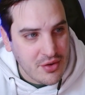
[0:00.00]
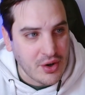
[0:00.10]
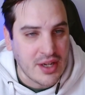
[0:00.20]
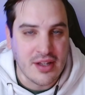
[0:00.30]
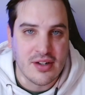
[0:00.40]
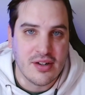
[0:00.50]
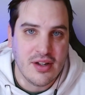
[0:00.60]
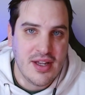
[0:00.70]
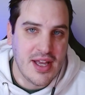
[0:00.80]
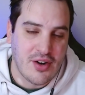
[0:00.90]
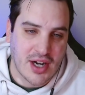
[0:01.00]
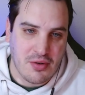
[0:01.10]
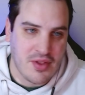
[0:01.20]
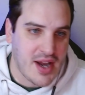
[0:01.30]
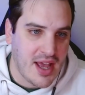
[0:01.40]
or you can interact
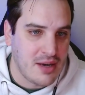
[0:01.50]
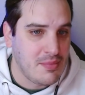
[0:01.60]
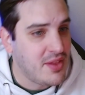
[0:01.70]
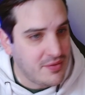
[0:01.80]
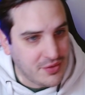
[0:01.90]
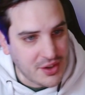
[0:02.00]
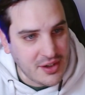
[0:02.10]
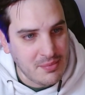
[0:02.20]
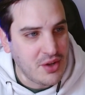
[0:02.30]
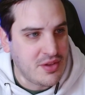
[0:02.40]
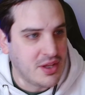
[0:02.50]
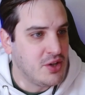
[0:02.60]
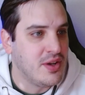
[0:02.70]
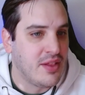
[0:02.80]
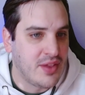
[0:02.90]
with an item and then flurry of blows. You can
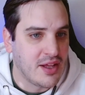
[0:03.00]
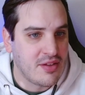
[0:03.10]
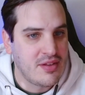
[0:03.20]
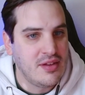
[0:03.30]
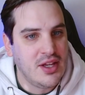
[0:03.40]
do anything else.